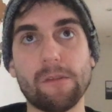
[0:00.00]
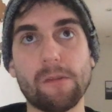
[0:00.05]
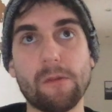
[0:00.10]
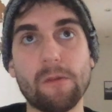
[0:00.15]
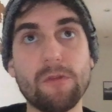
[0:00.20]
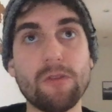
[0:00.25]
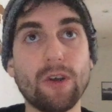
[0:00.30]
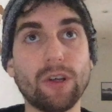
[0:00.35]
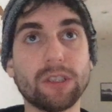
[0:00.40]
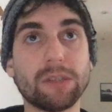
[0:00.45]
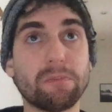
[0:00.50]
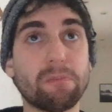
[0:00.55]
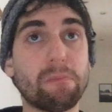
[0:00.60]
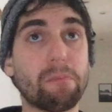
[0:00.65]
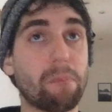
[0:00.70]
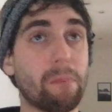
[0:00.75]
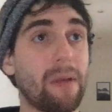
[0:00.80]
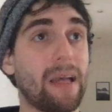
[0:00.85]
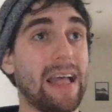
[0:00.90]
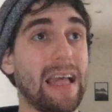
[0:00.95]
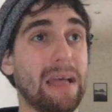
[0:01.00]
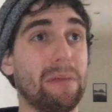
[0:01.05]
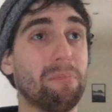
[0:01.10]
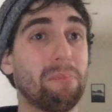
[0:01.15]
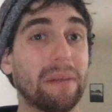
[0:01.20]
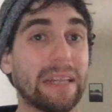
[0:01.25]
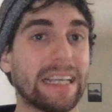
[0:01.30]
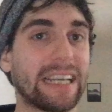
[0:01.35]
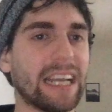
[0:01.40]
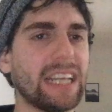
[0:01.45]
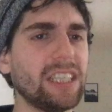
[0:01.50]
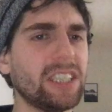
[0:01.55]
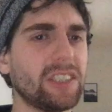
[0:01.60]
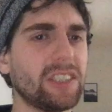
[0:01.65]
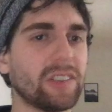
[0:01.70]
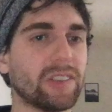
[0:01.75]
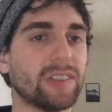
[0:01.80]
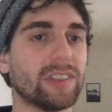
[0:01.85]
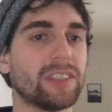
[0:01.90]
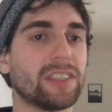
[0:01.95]
not
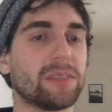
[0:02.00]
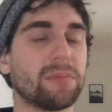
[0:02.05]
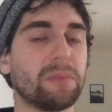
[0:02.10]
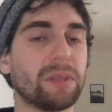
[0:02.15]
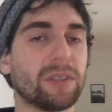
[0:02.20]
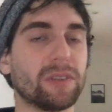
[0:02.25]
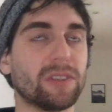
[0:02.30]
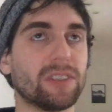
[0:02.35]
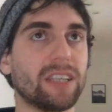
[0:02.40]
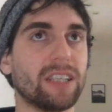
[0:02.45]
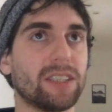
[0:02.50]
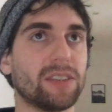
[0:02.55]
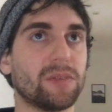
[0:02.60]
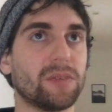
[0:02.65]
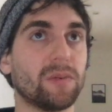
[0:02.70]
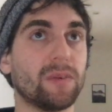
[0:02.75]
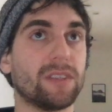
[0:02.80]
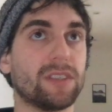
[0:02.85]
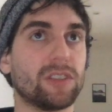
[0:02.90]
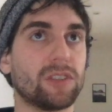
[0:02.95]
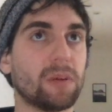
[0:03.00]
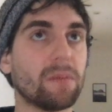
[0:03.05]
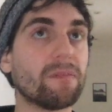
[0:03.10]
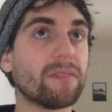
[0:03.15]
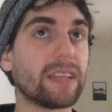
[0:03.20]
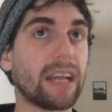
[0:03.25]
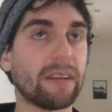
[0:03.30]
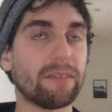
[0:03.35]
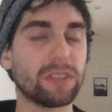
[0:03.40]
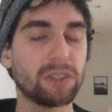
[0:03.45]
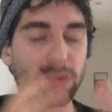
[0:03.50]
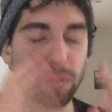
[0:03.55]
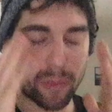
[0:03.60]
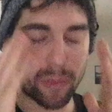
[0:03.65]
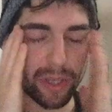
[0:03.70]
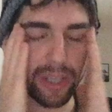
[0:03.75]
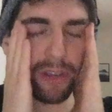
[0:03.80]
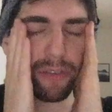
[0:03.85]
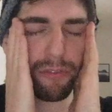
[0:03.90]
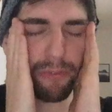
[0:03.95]
applications, because that's what sometimes
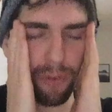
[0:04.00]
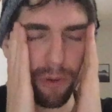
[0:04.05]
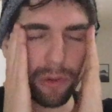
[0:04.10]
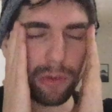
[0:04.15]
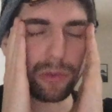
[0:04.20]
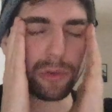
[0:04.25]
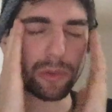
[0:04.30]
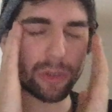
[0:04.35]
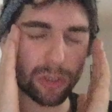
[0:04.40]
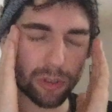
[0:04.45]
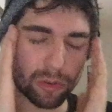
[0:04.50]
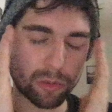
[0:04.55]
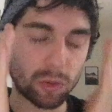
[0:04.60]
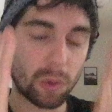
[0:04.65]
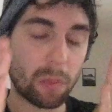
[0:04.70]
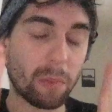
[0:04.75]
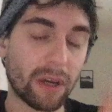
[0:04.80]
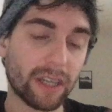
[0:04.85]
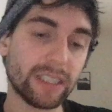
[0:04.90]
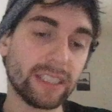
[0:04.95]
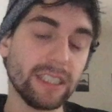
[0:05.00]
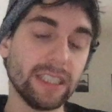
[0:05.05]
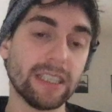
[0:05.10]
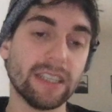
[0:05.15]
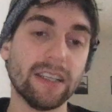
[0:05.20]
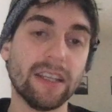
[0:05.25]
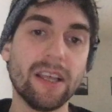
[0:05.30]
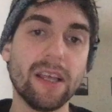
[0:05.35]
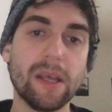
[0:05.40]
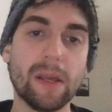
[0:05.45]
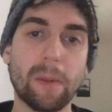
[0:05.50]
we focus too much in,